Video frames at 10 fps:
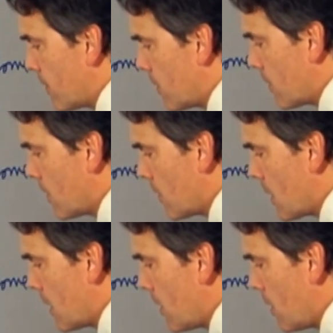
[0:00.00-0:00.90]

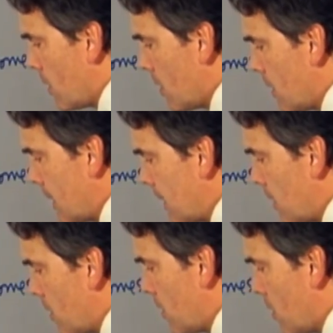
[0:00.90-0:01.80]

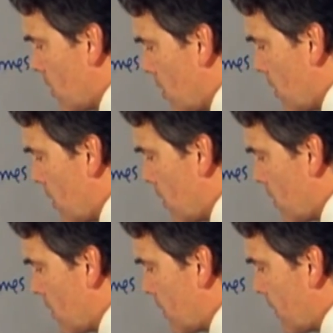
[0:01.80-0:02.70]

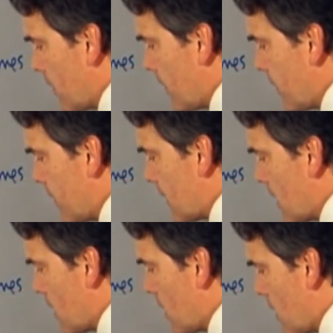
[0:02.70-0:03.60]

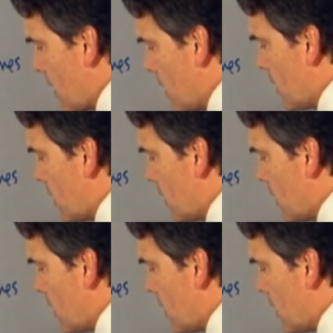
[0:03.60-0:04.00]
(silence)